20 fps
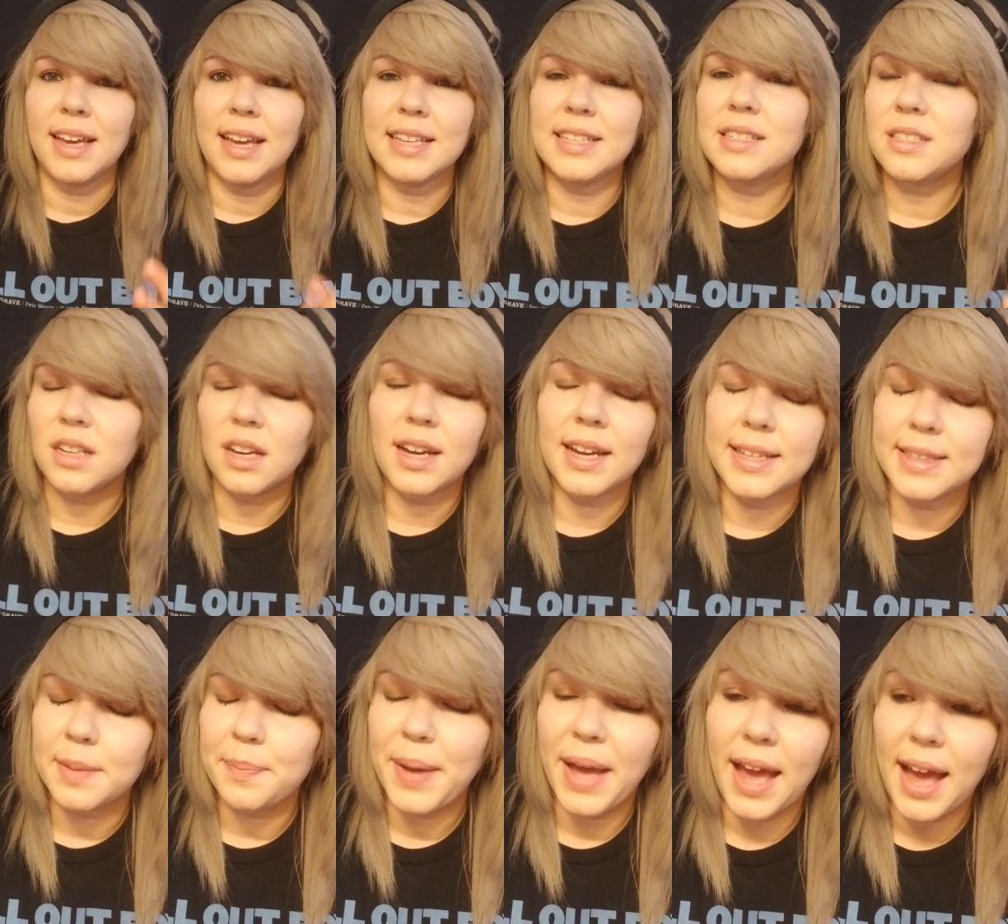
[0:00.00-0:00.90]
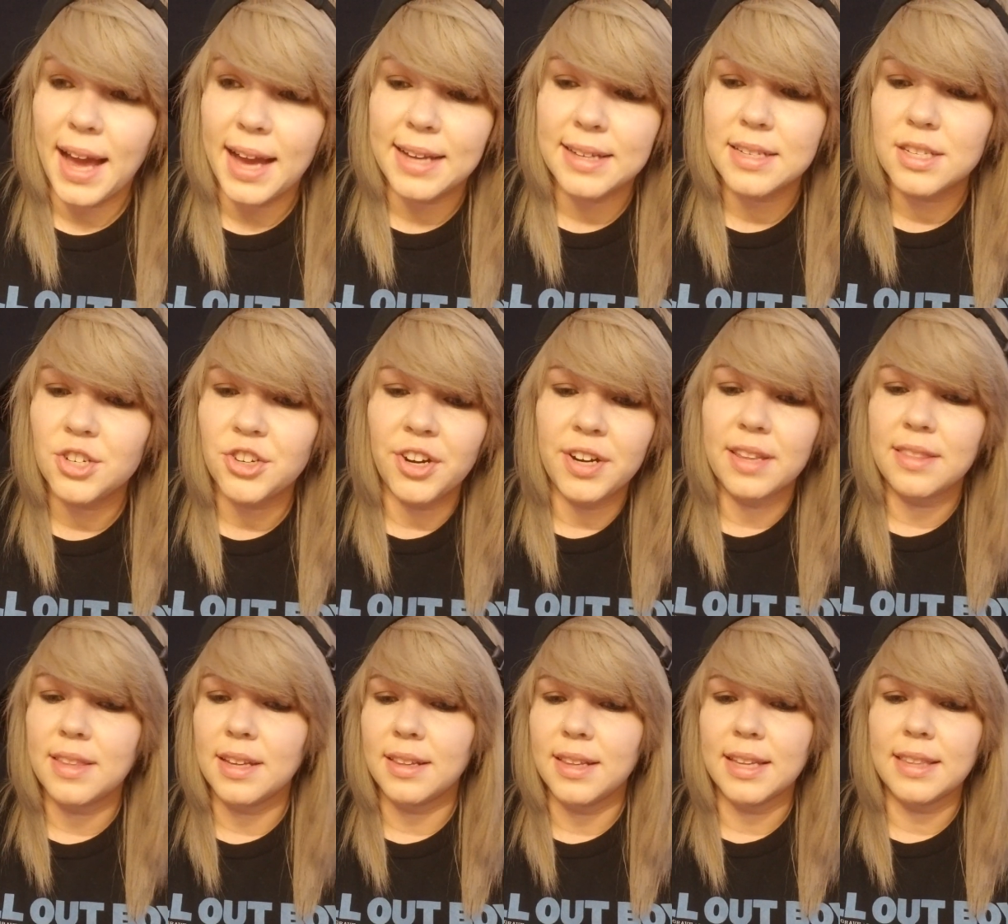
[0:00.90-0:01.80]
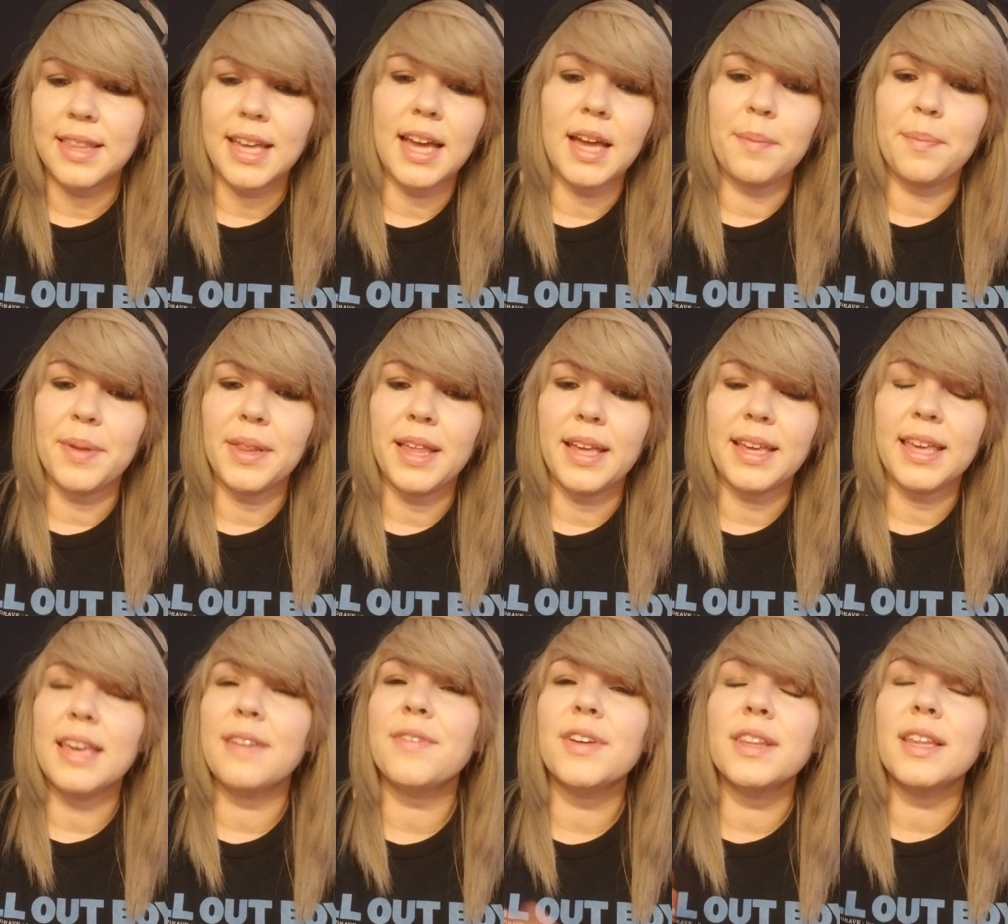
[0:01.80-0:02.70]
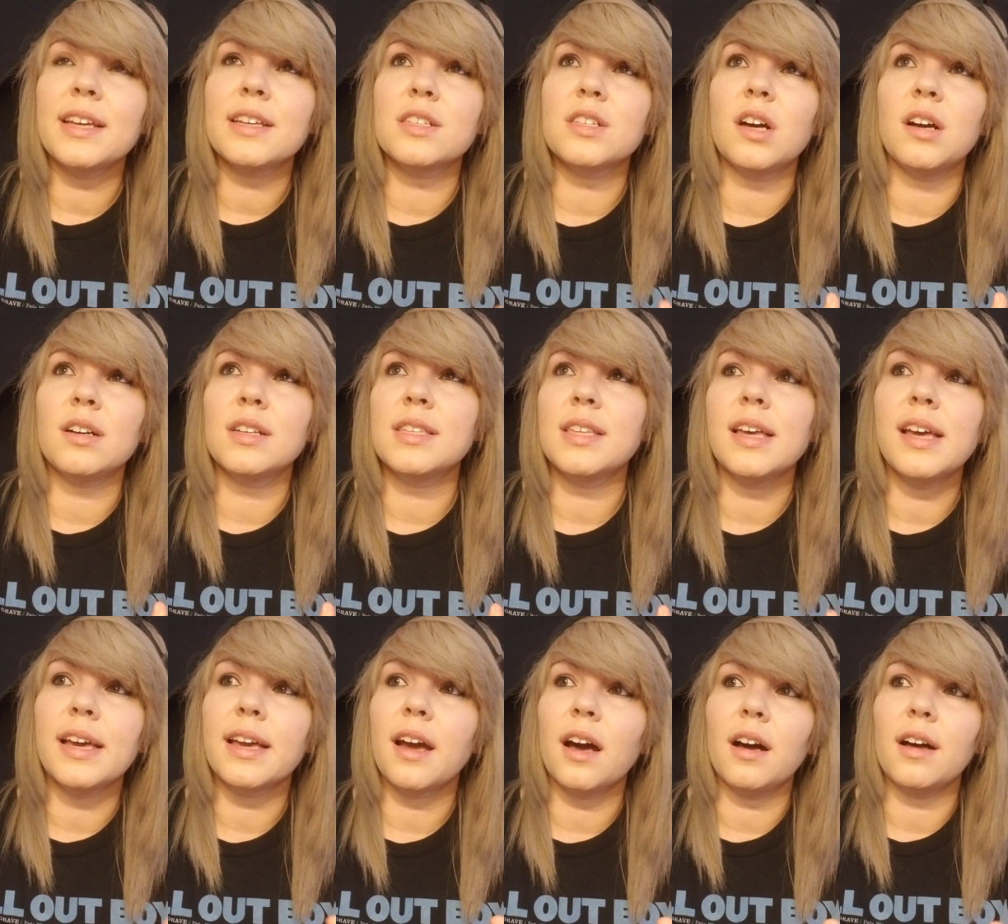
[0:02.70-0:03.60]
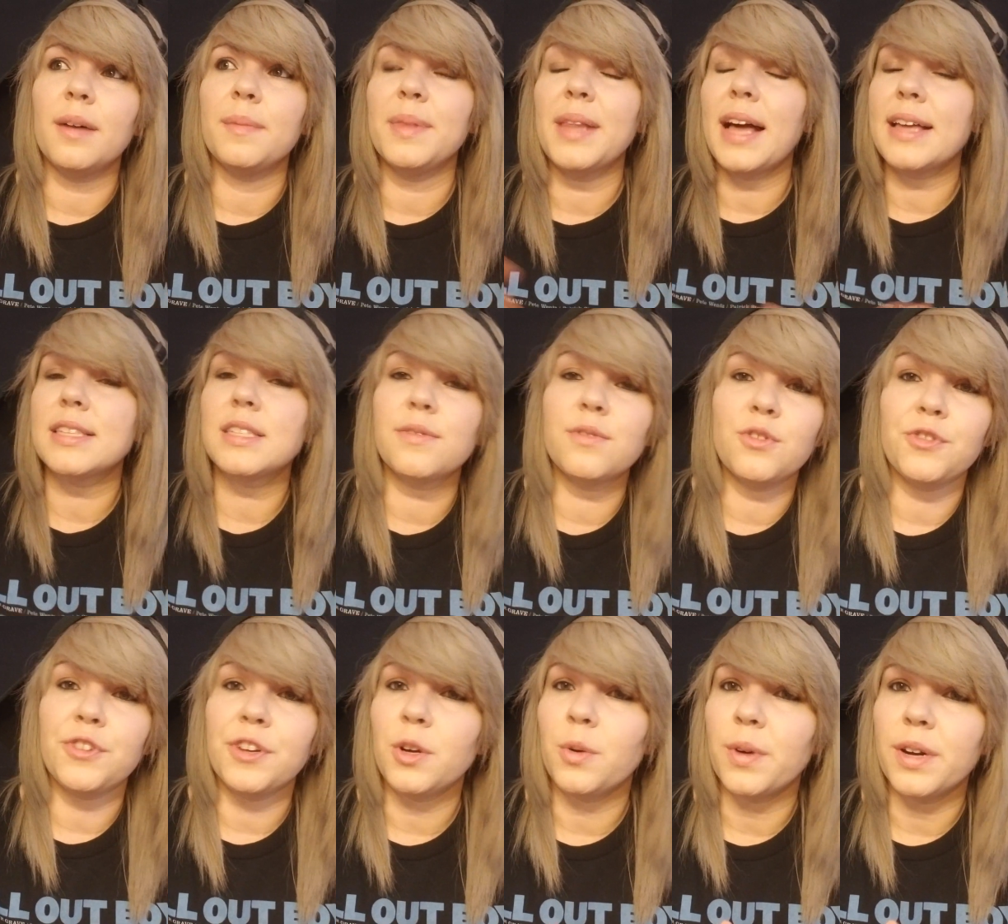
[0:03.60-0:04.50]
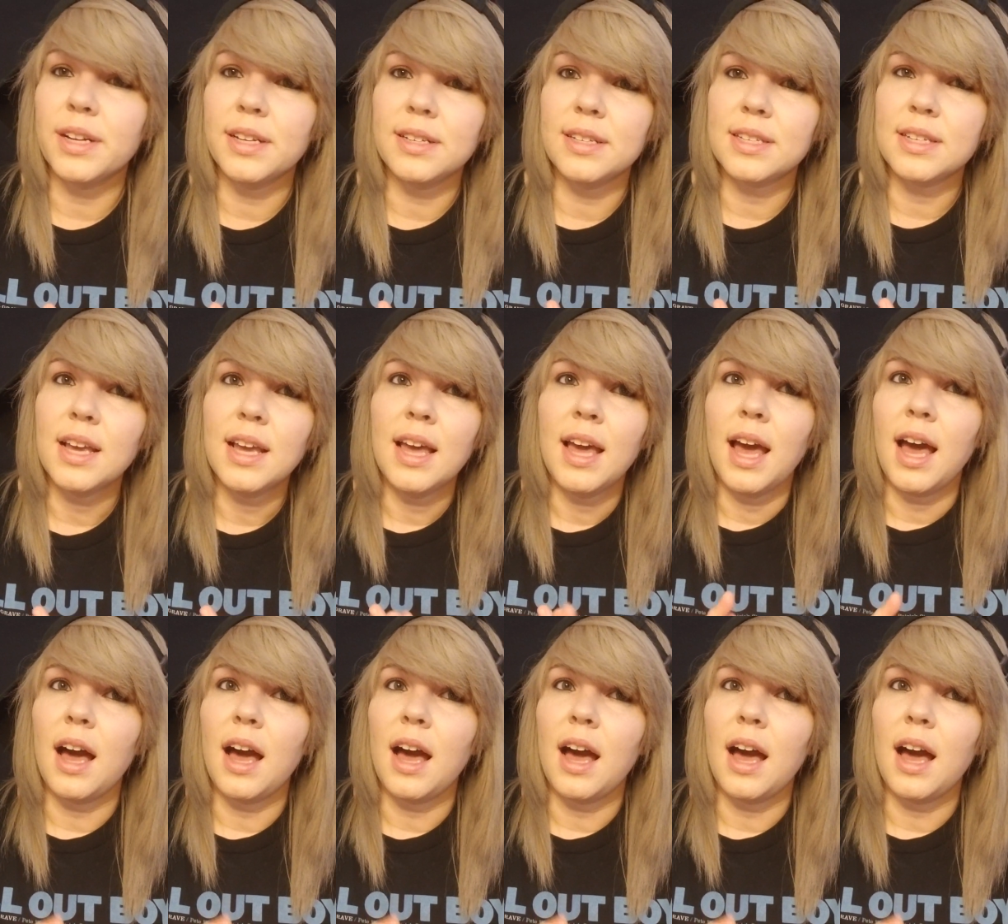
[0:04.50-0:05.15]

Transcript: is stuck in the past or anything like that, but like even like songs like Last of the Real Ones,